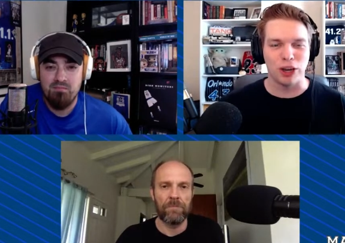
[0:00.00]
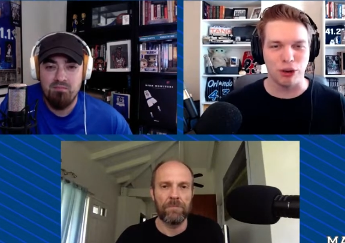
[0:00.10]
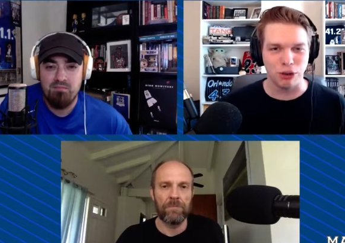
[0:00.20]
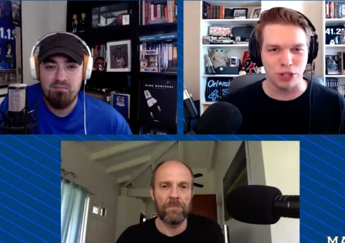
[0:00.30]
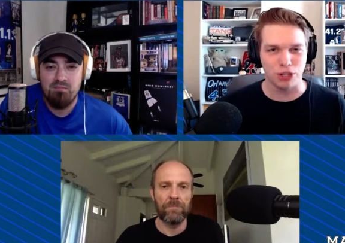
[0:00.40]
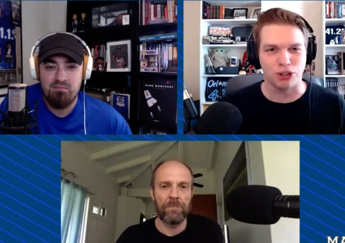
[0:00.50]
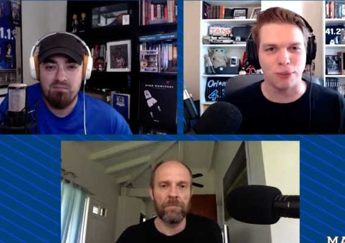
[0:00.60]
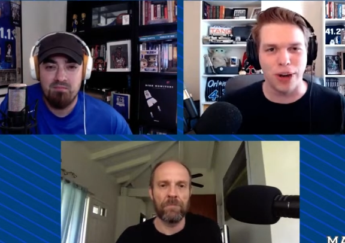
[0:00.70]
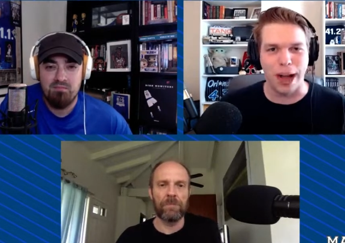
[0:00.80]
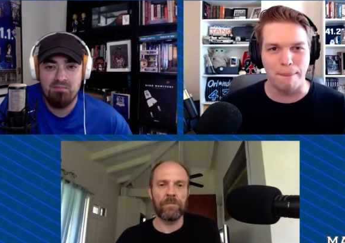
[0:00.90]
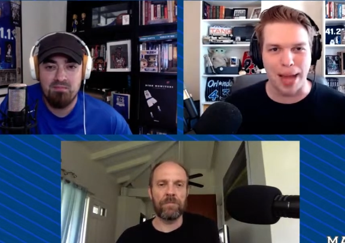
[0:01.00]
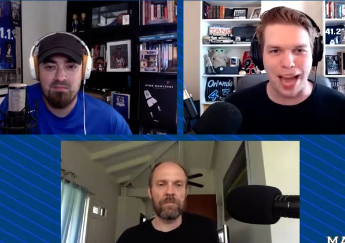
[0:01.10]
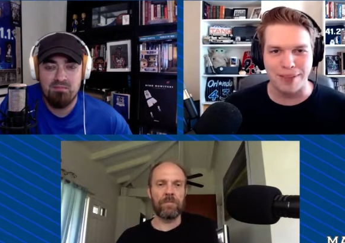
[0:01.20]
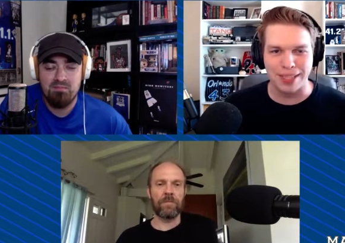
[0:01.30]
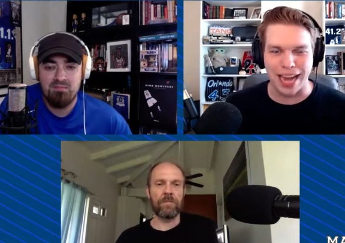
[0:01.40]
Speaker 1: co host, contributor at
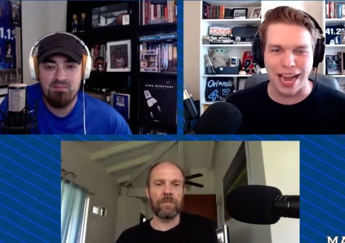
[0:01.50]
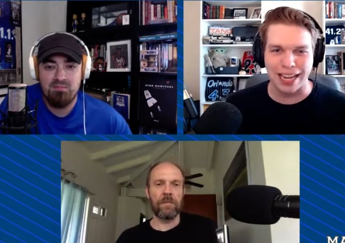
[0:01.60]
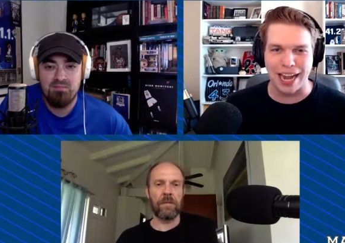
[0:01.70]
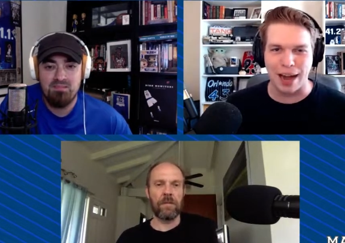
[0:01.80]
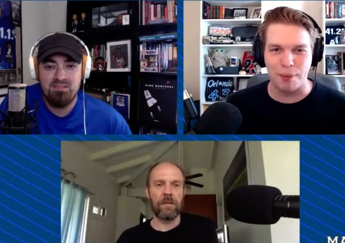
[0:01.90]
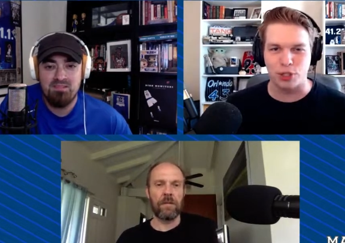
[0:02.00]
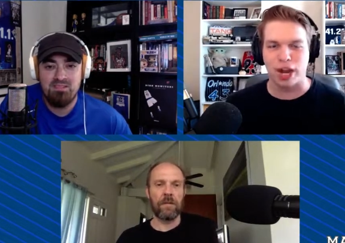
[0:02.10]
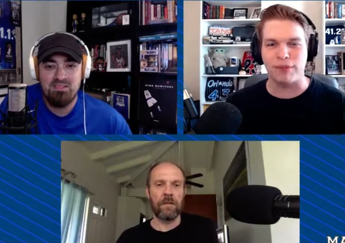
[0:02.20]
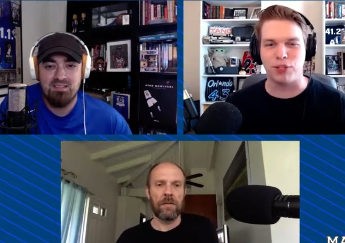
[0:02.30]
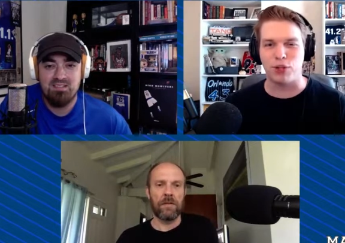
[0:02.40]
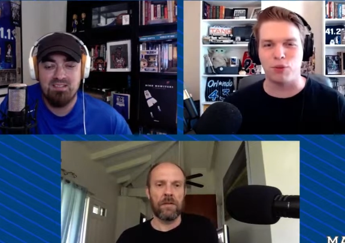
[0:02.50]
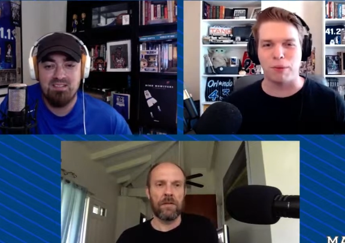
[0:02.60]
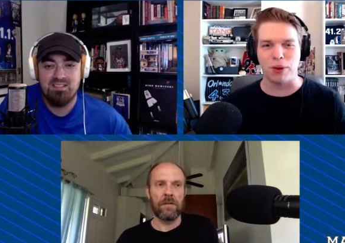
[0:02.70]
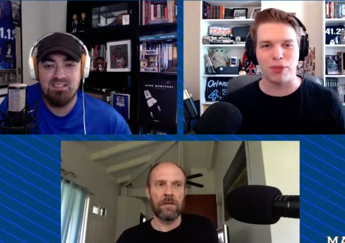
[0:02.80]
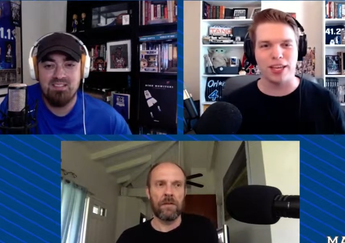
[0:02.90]
Mavs.com, the draft dude, the
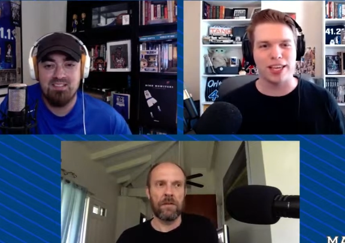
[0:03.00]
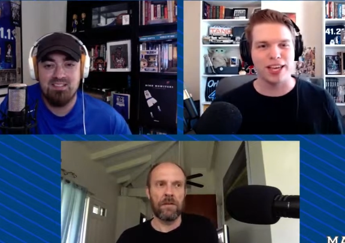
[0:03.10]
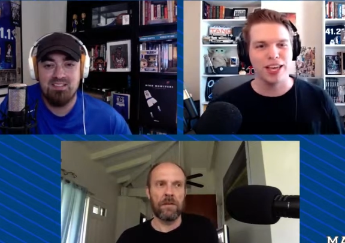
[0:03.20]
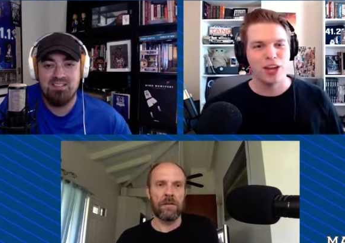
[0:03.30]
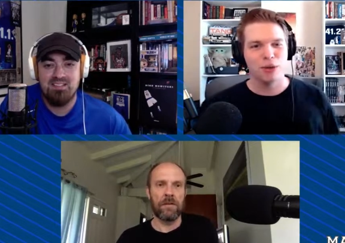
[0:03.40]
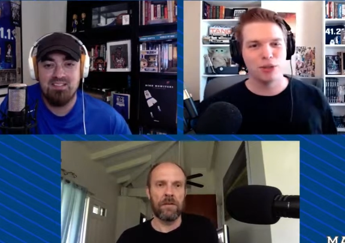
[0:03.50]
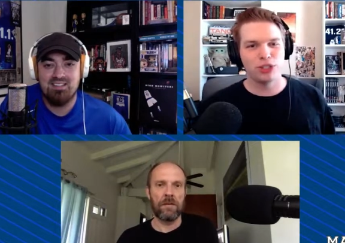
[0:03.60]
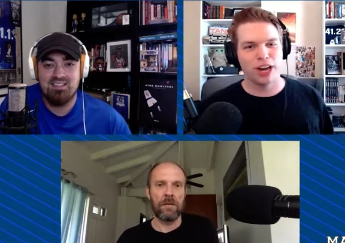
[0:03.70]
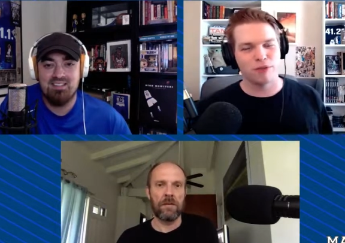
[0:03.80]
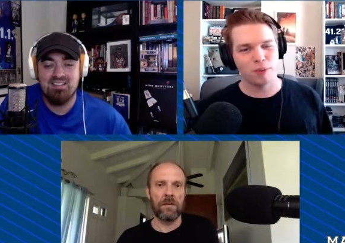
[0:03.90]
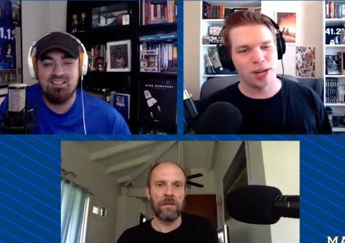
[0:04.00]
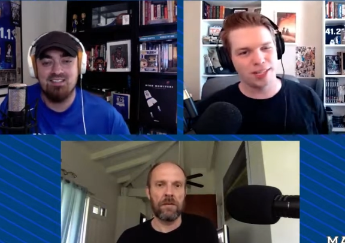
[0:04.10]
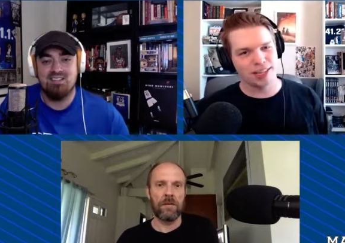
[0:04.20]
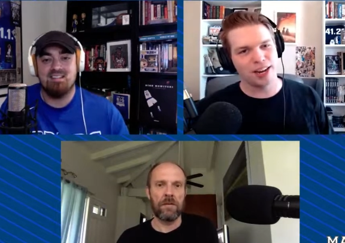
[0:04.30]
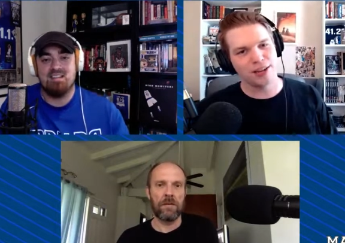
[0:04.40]
one we're thinking. What you got for me,
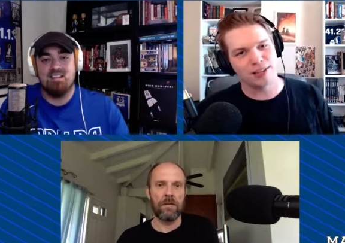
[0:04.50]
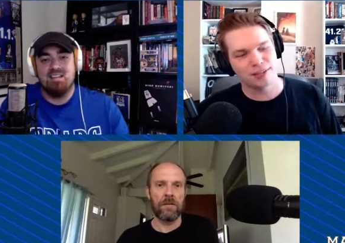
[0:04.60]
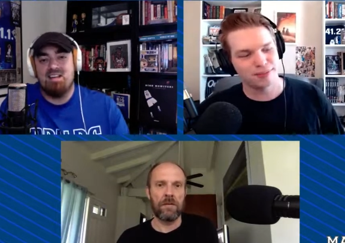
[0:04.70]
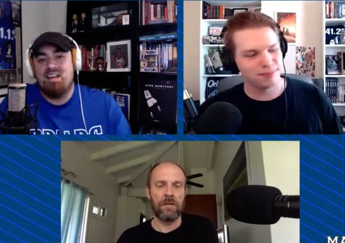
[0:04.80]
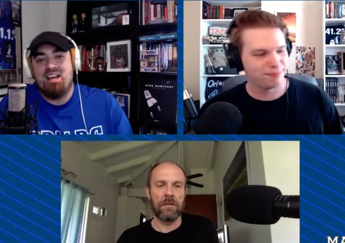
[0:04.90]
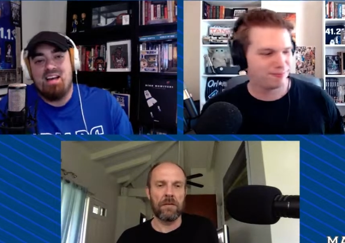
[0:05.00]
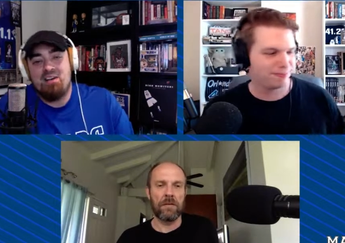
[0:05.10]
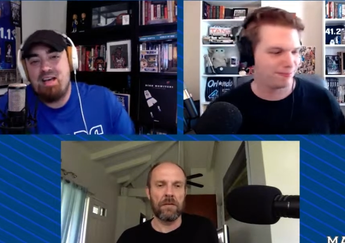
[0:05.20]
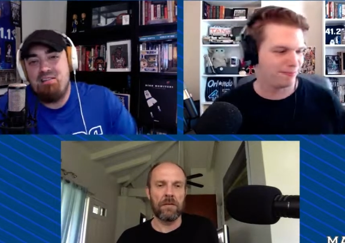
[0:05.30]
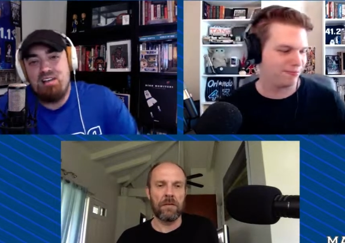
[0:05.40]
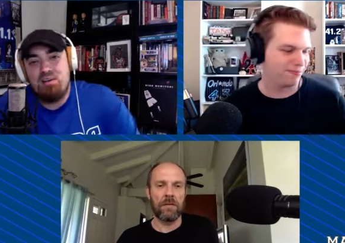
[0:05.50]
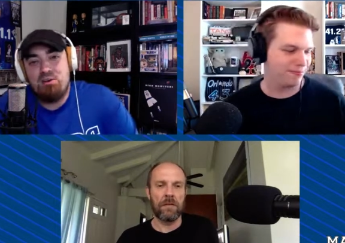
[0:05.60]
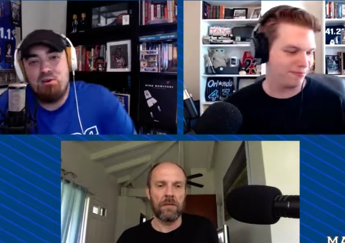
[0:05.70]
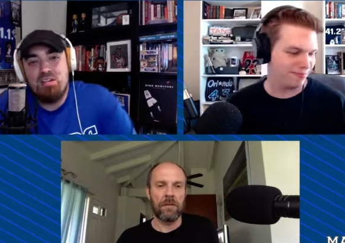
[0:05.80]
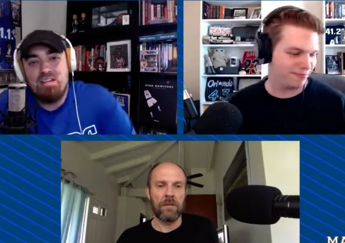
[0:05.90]
Isaac Harris?
Speaker 2: I don't have
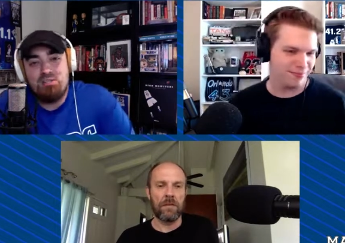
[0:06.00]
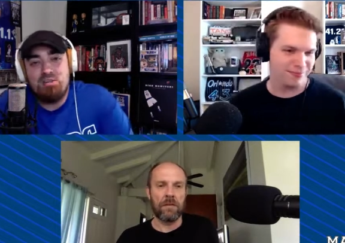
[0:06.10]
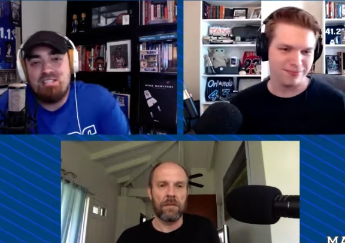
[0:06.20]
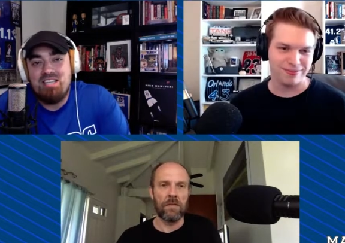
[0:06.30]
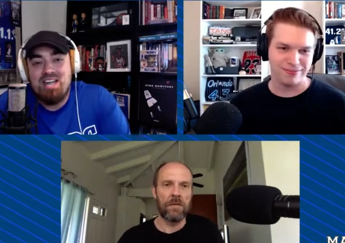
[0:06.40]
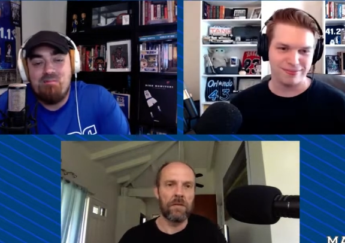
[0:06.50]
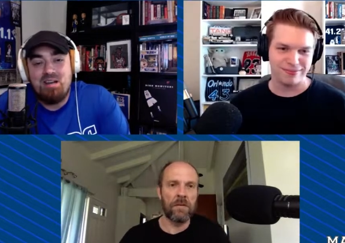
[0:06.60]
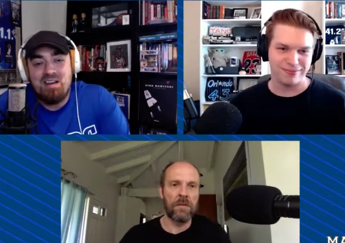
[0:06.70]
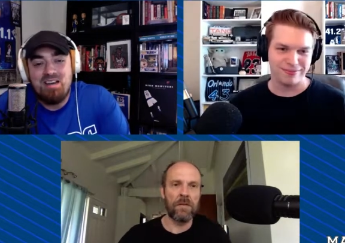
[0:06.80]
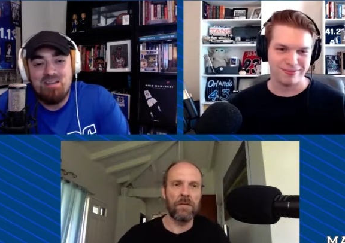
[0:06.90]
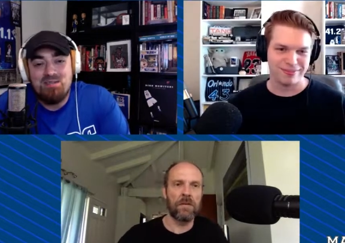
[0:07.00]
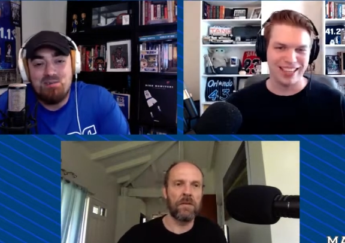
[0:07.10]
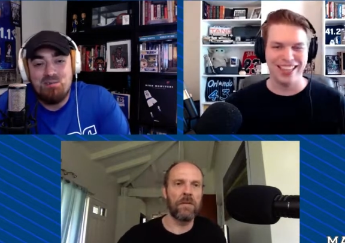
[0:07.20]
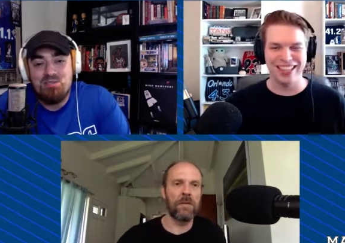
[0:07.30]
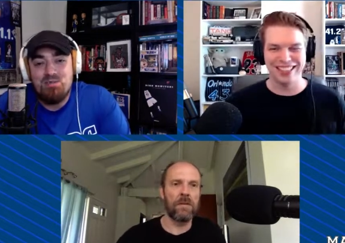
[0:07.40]
any cool intro today
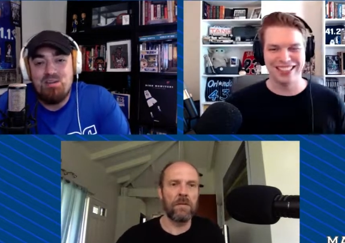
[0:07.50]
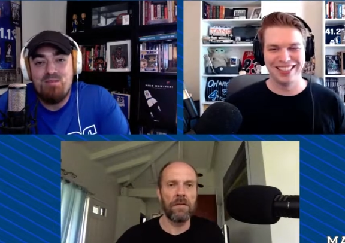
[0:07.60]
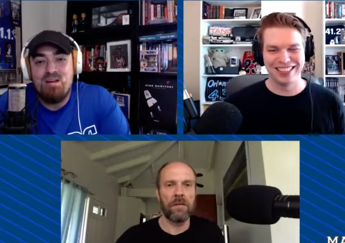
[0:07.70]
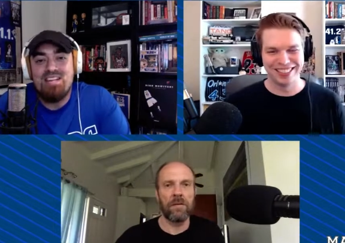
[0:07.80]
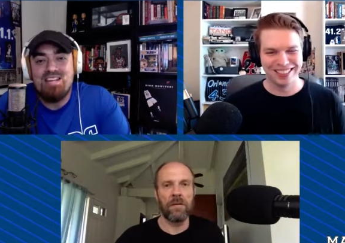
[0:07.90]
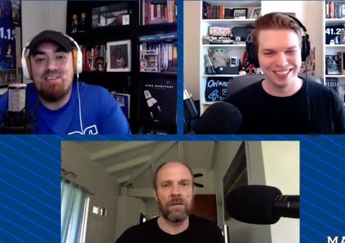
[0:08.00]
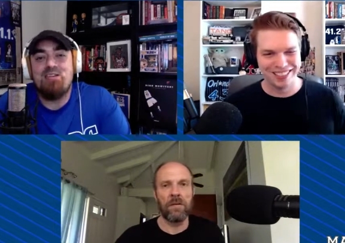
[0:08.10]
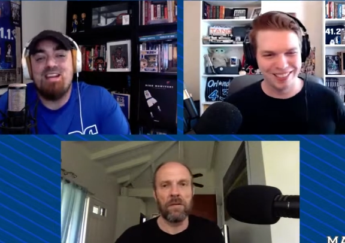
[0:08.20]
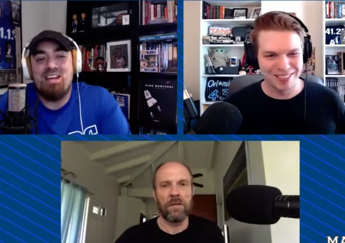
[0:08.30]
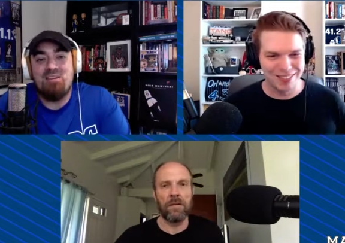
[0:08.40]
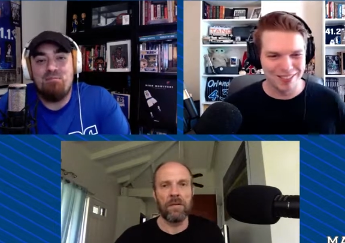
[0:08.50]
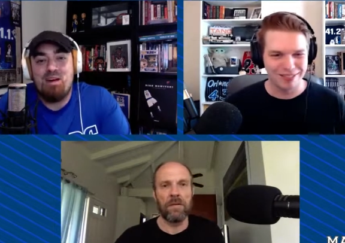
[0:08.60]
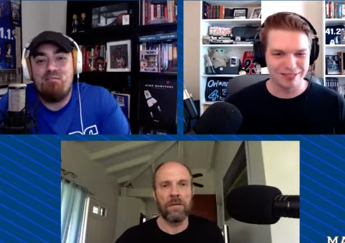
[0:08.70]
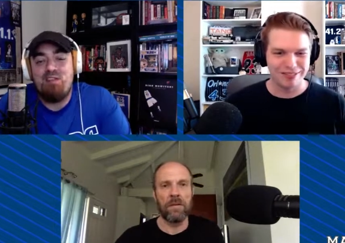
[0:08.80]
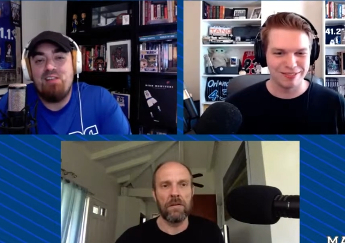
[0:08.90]
because we're joined by literally
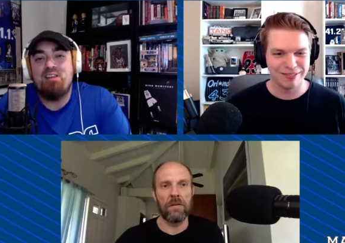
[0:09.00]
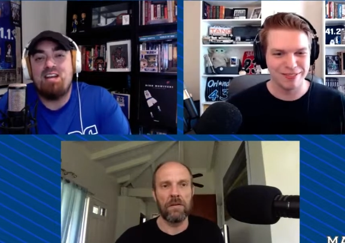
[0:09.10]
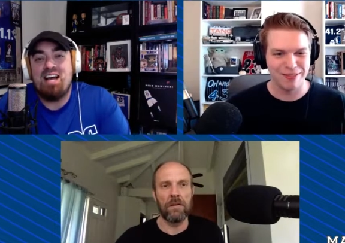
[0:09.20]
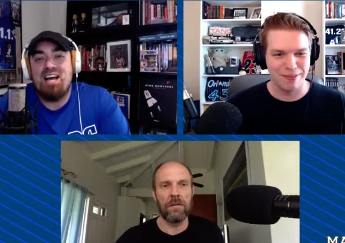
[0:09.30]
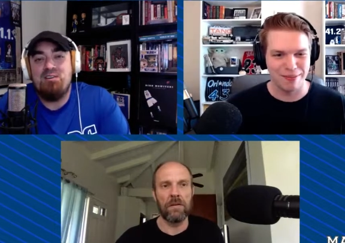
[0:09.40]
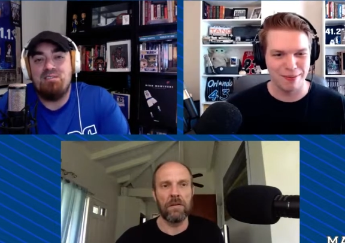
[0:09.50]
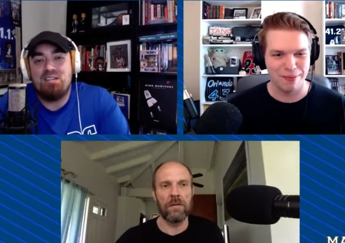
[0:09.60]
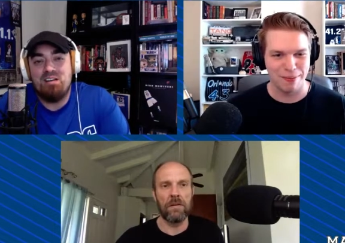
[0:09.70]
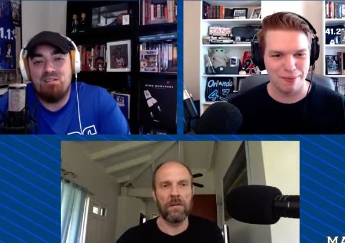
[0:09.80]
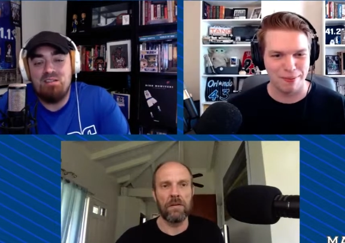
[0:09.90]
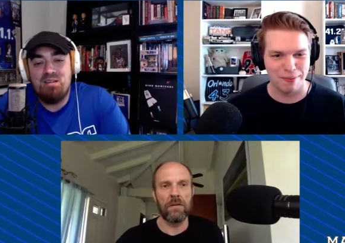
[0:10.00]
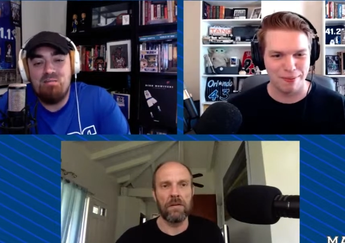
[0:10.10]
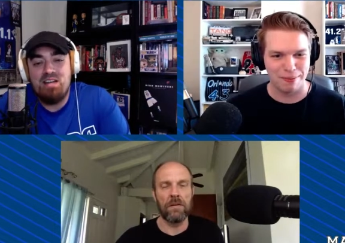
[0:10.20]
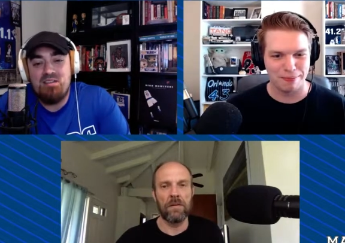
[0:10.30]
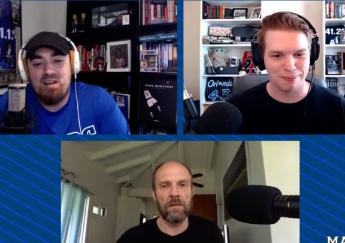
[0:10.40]
my favorite guy who's covered
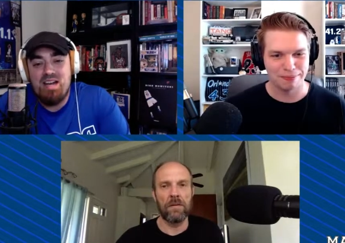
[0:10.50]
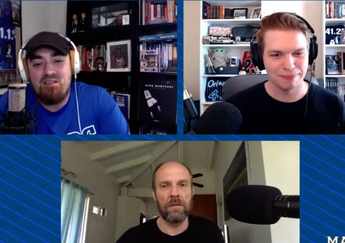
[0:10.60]
the NBA